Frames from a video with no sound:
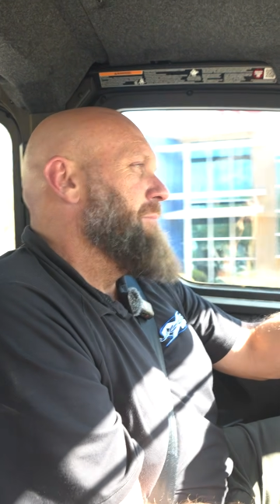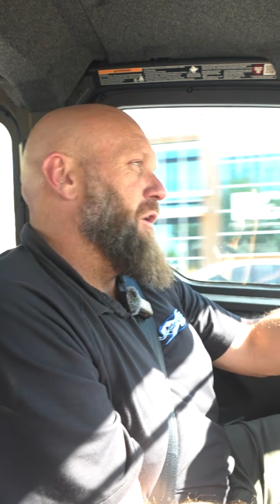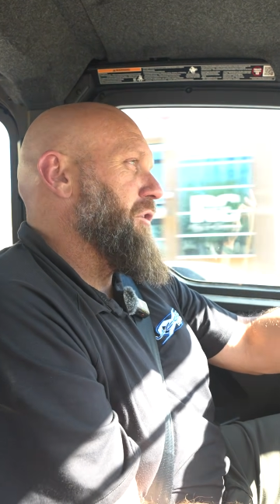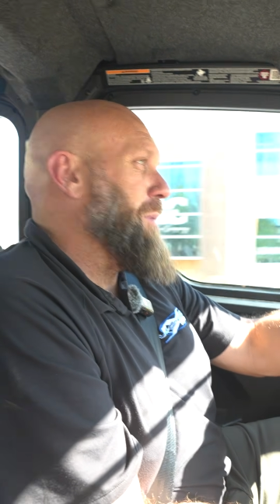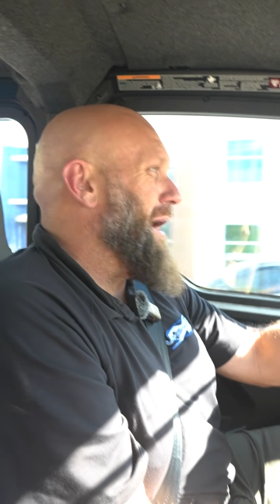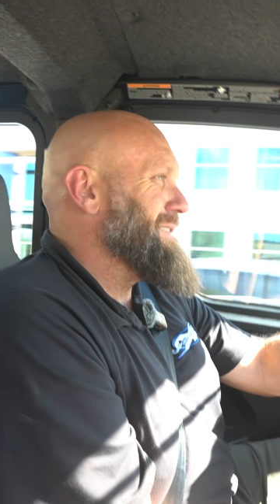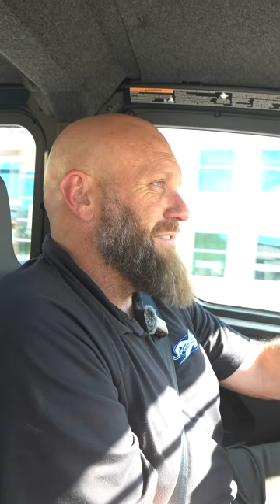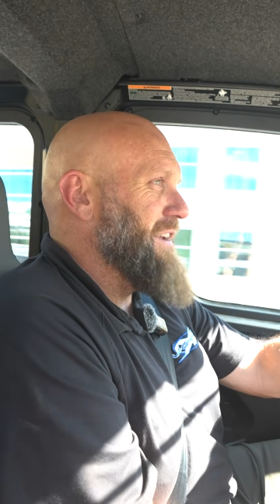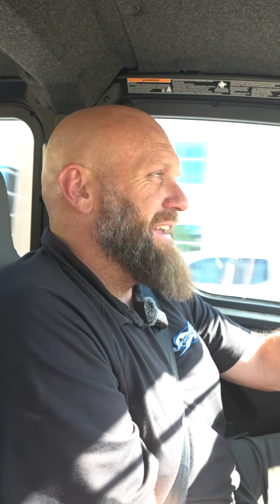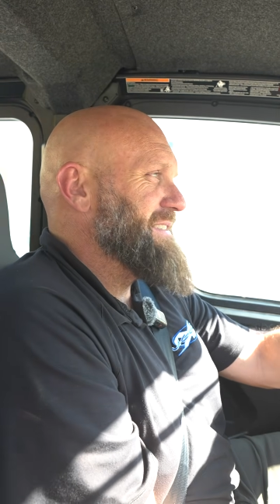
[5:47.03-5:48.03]
The
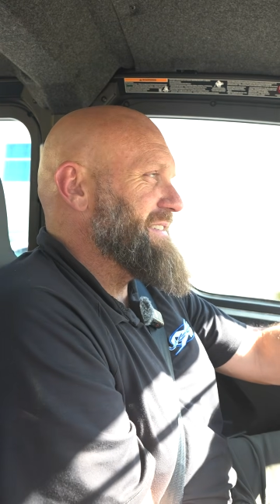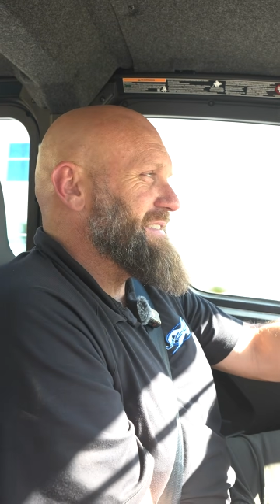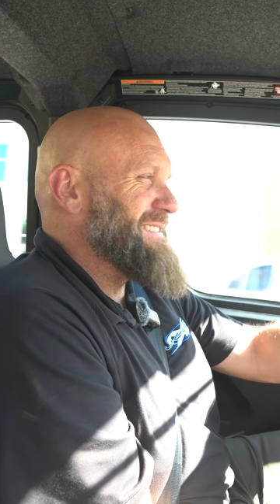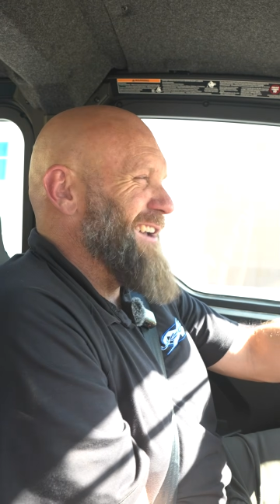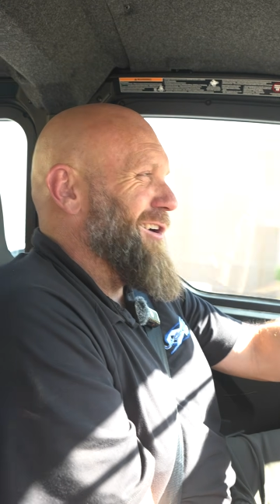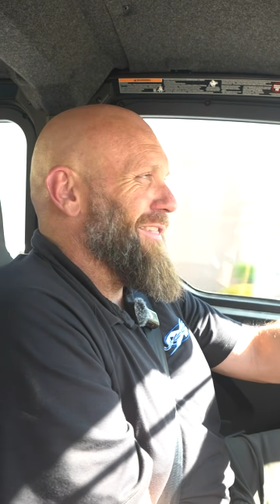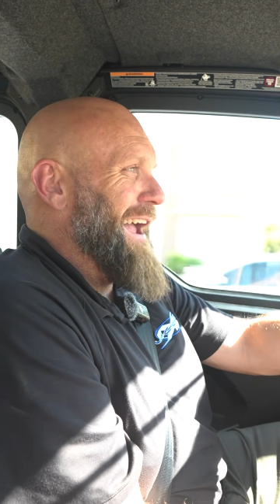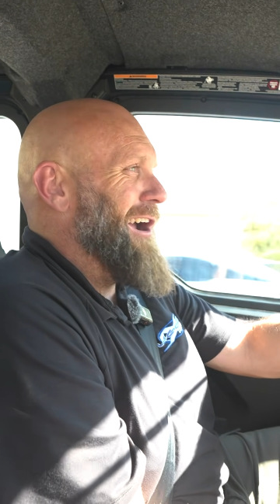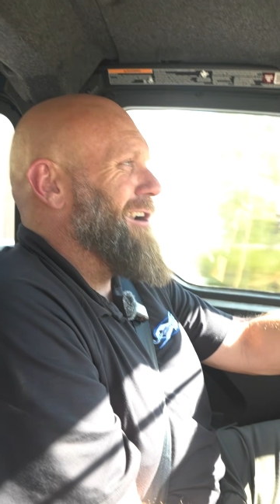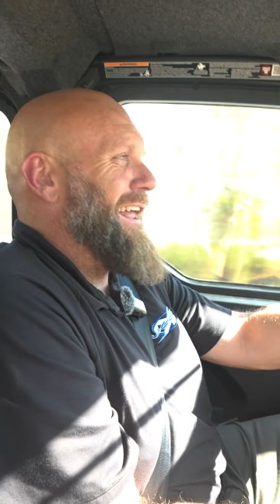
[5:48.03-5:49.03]
responsiveness is still
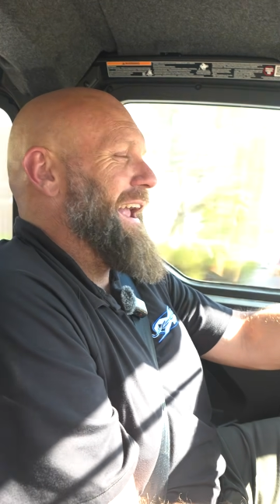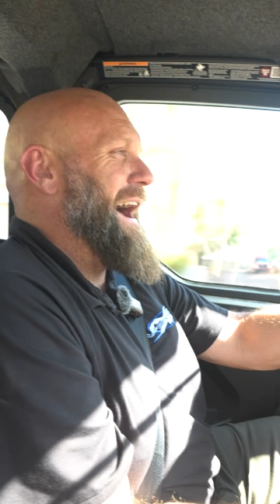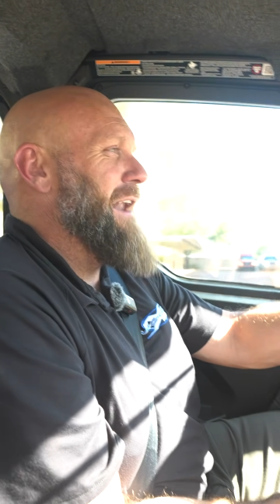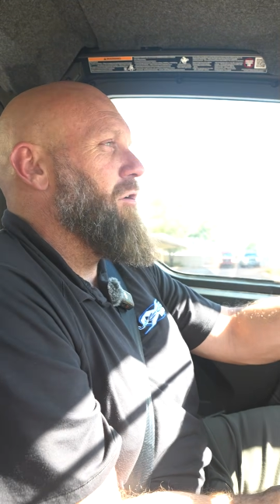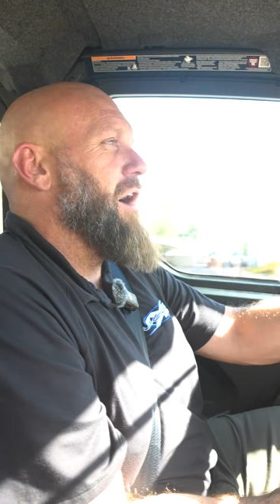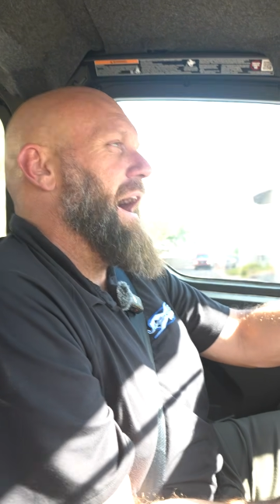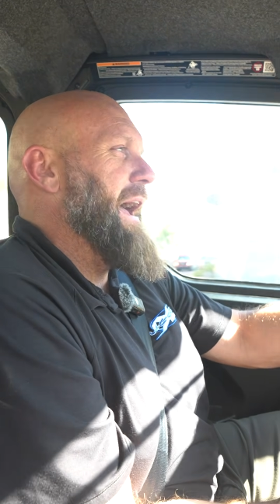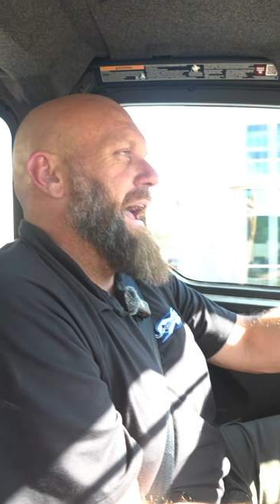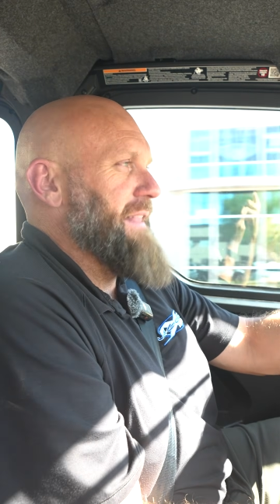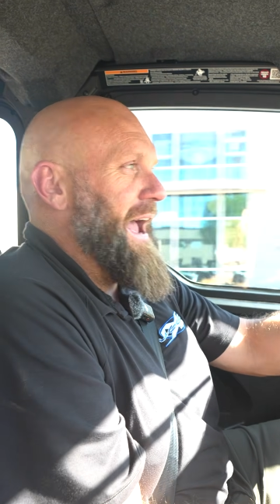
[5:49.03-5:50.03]
there. Like, I don't,
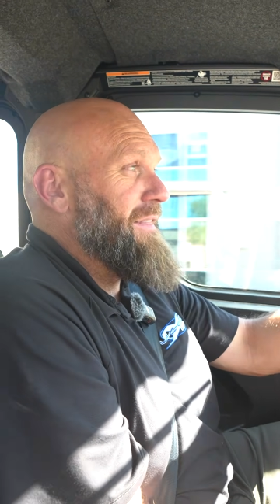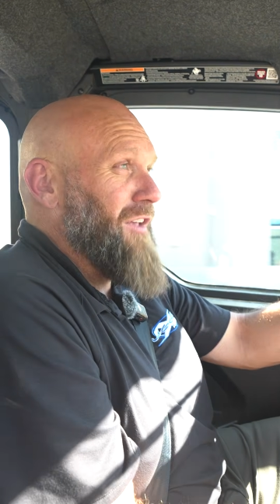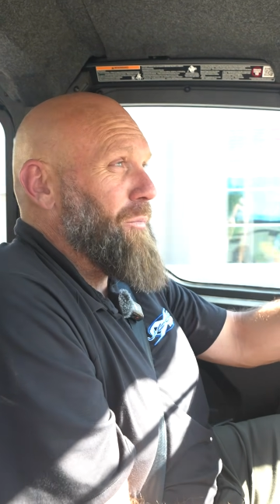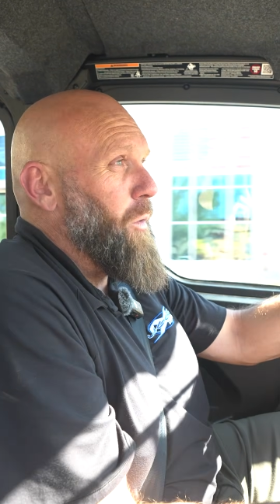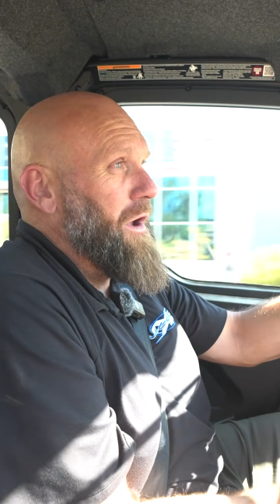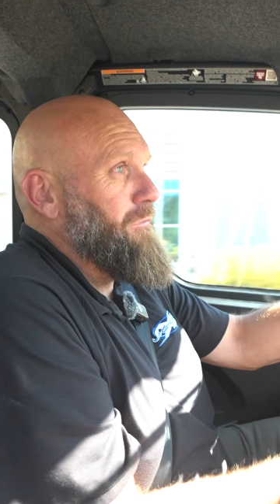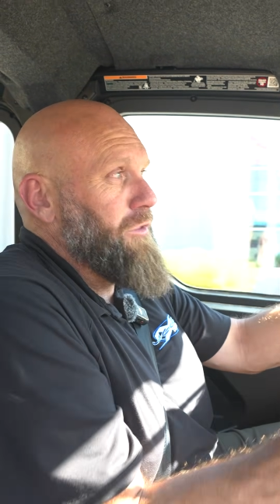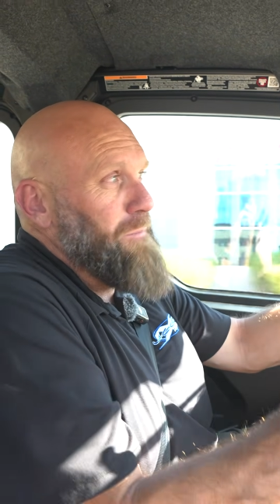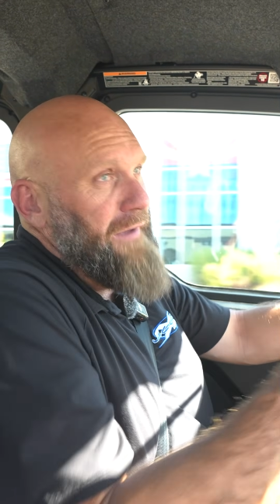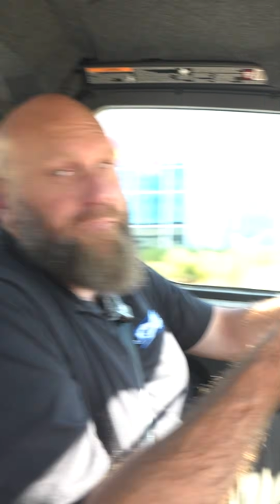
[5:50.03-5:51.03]
at this point with my